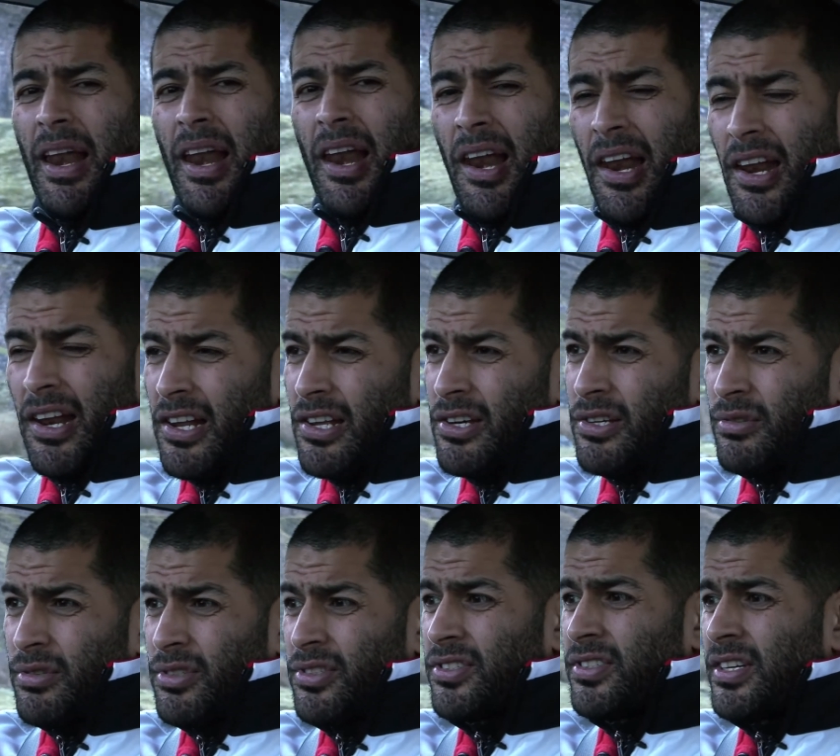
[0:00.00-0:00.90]

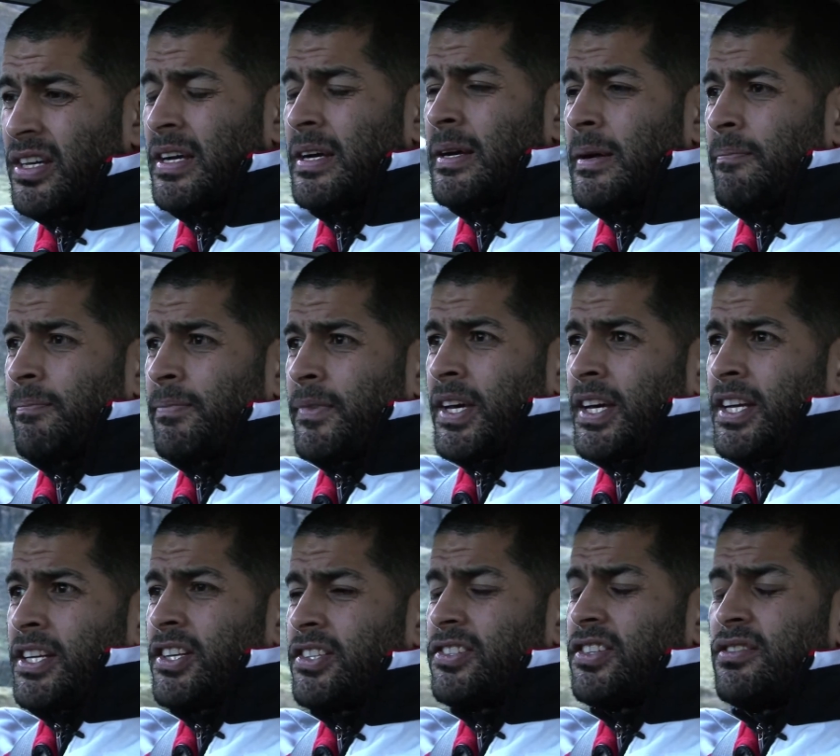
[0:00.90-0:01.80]
loose.
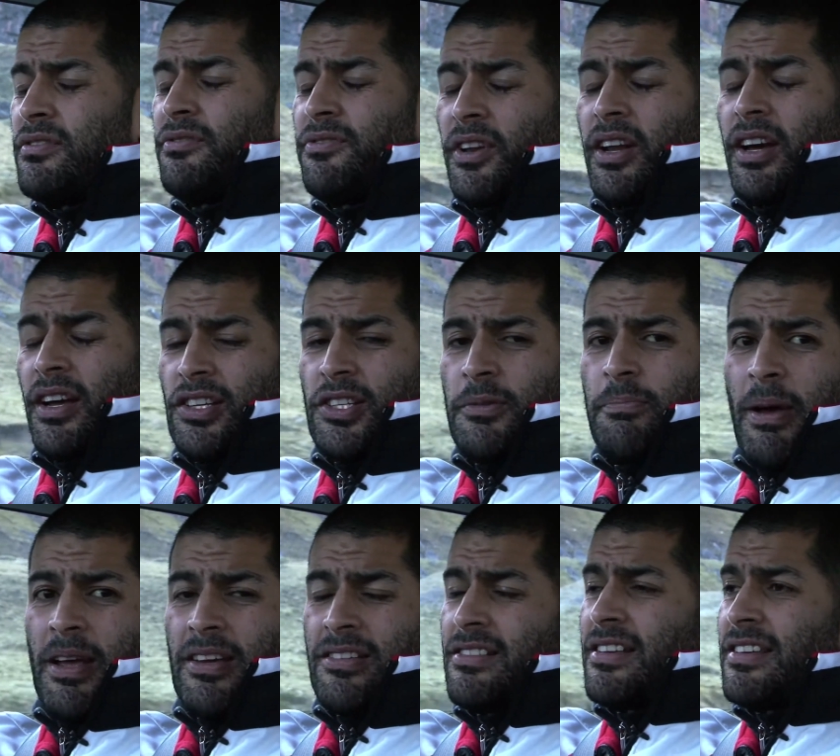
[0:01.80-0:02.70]
Just doesn't feel like a
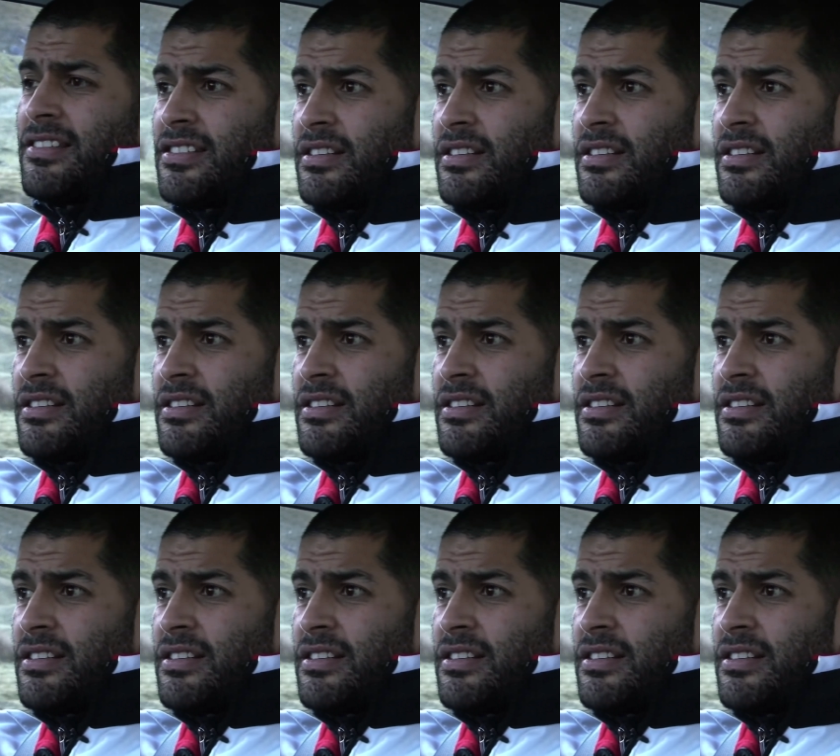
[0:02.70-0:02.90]
specialist